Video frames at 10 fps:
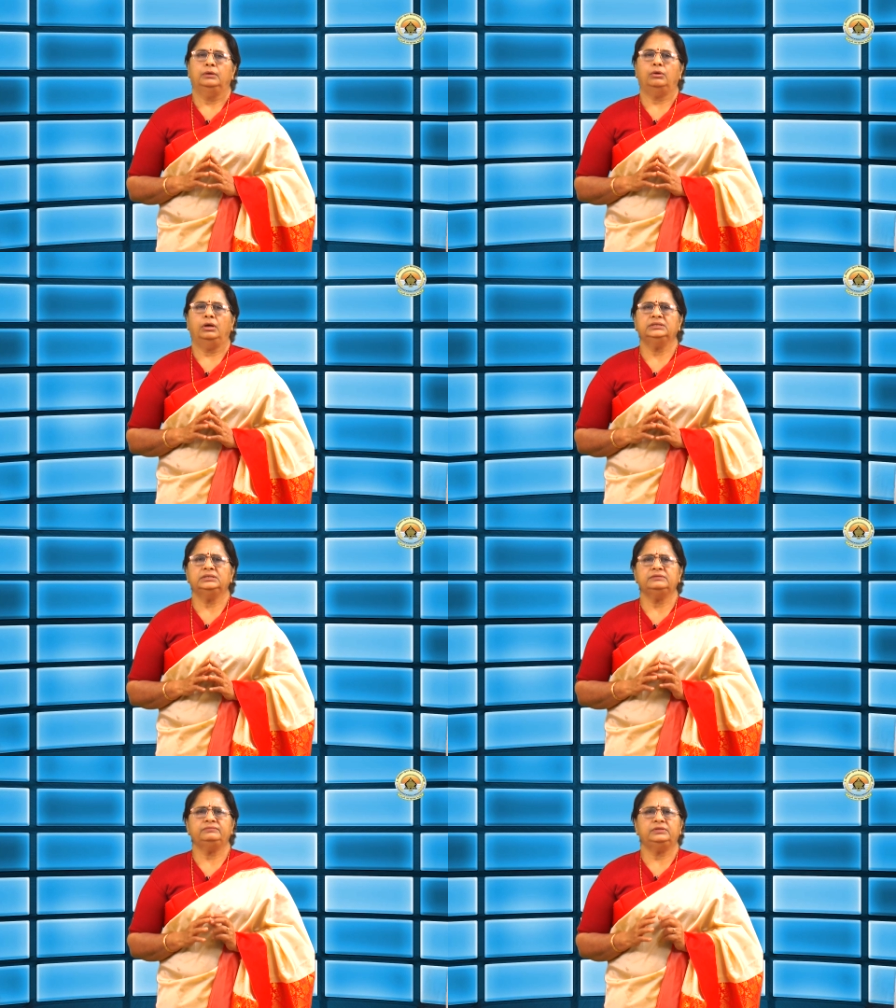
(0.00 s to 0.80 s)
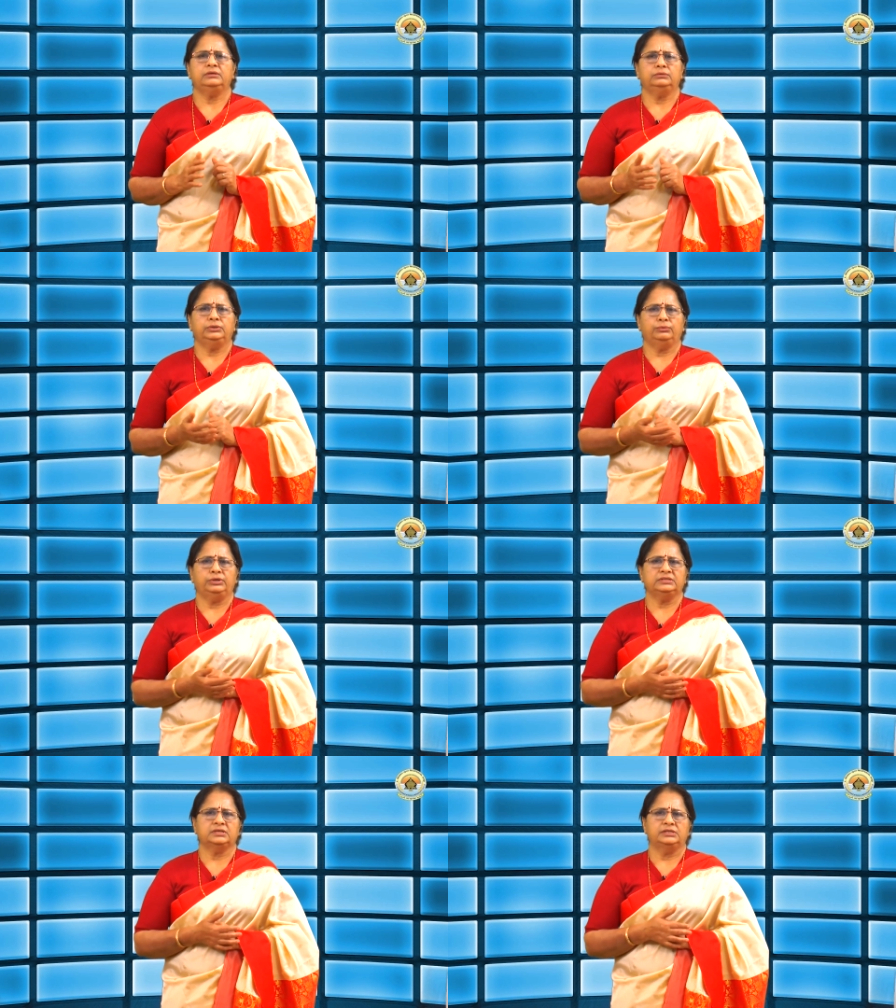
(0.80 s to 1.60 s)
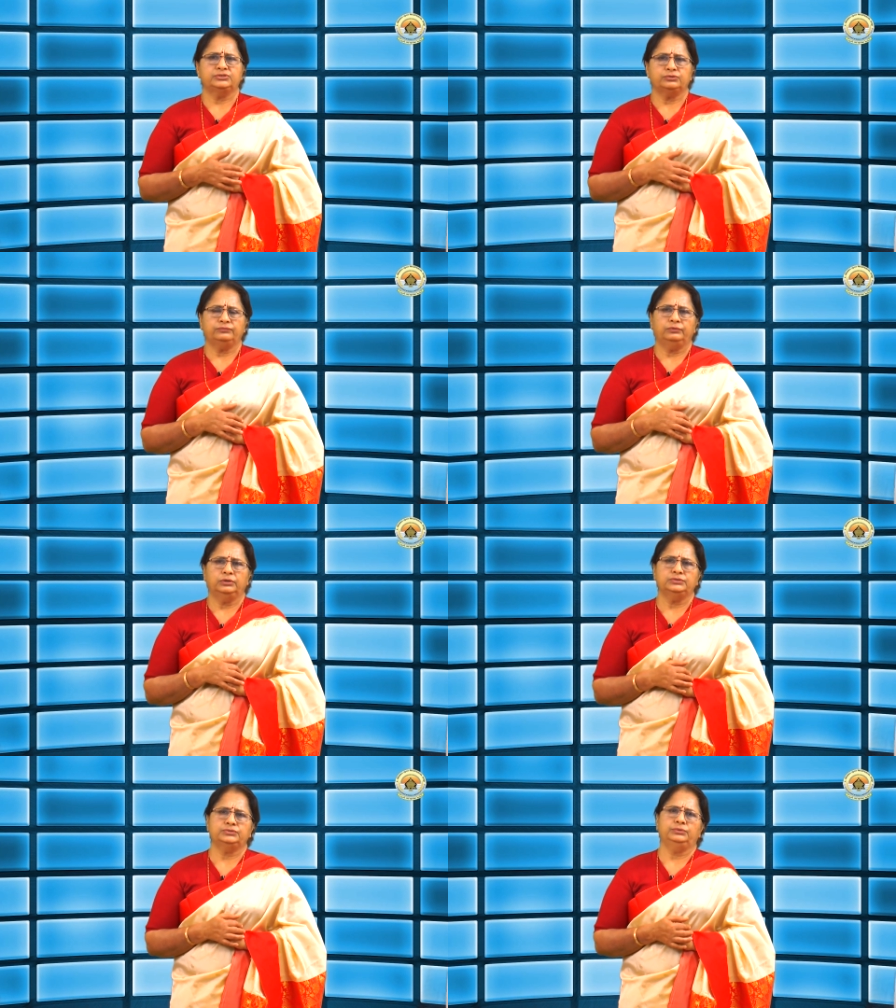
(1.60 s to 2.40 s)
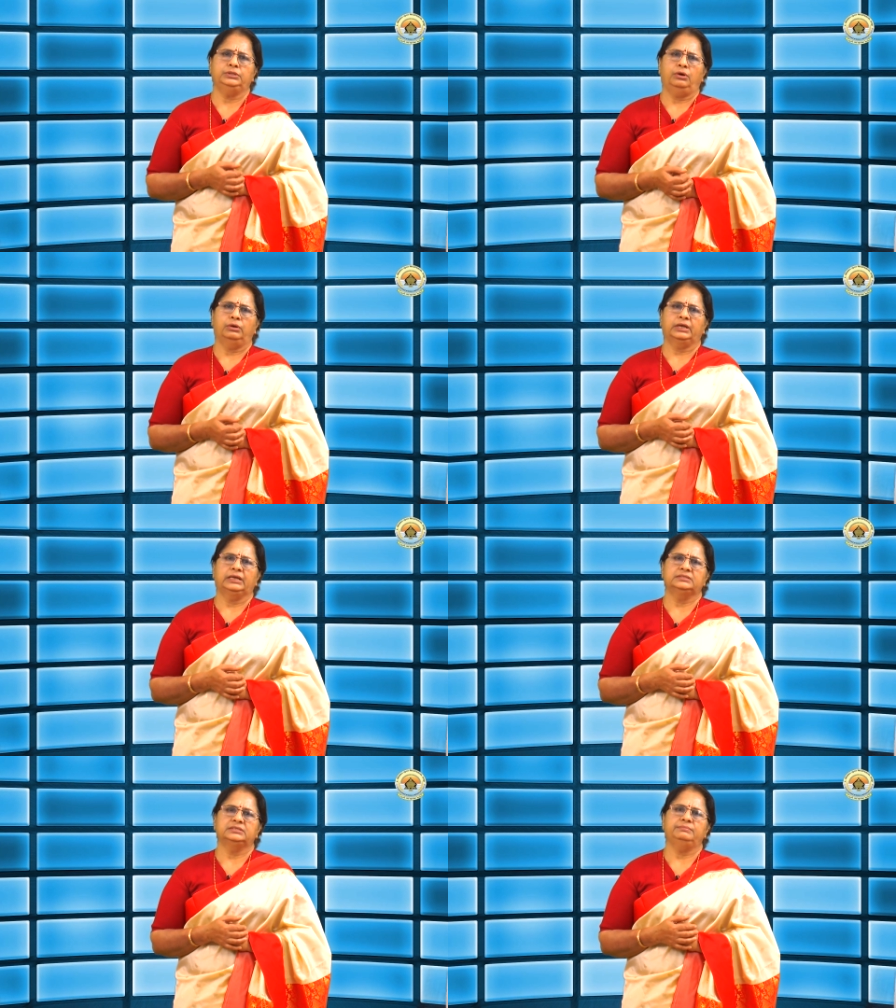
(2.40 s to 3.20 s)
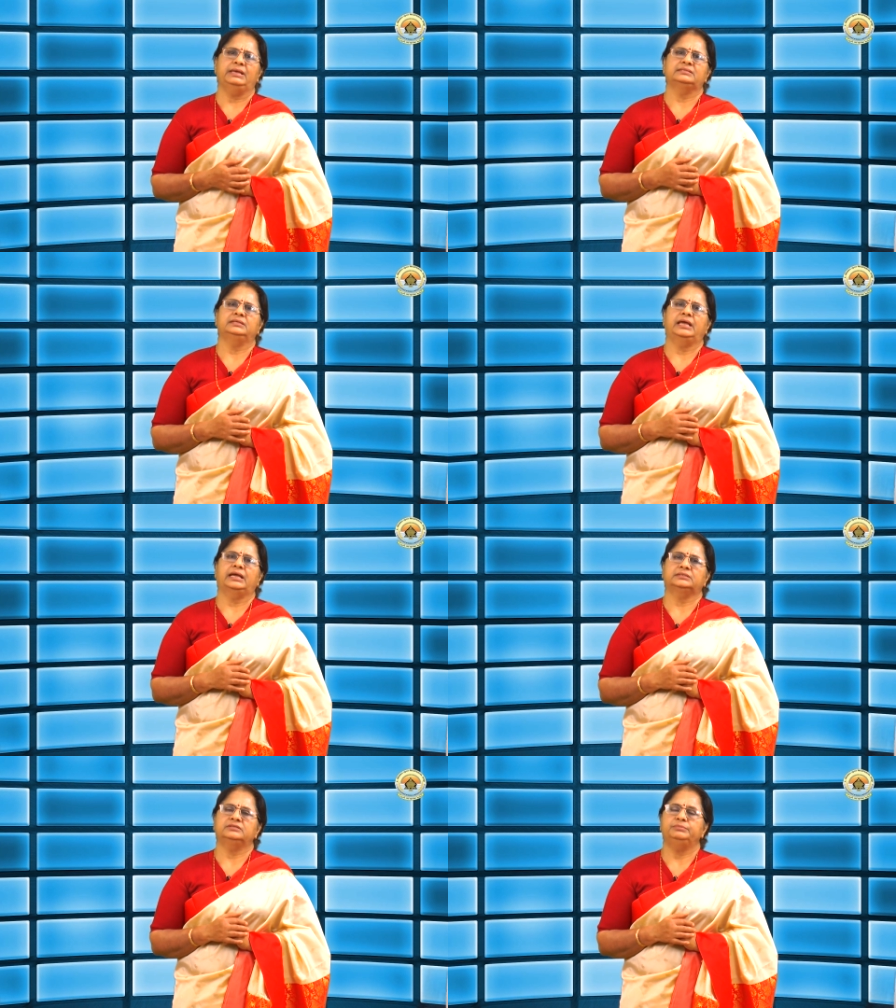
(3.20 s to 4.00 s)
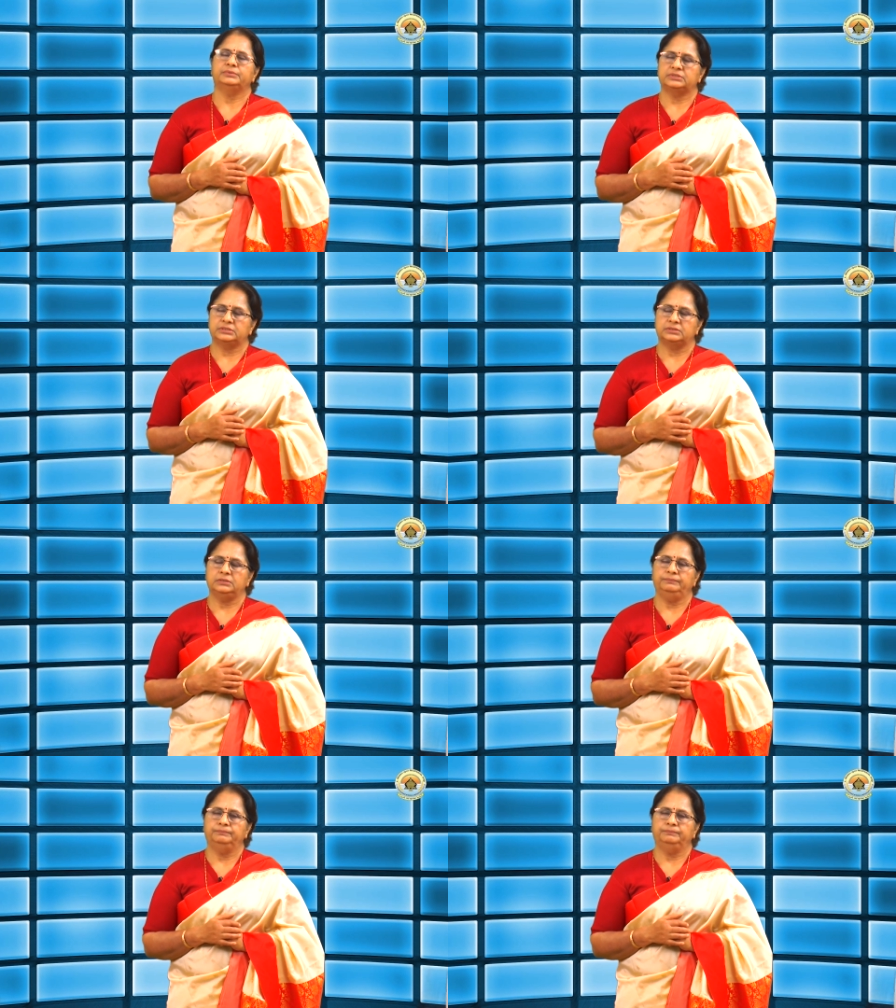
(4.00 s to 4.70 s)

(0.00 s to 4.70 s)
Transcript: Cognitive theories also focus on the organism as an active processor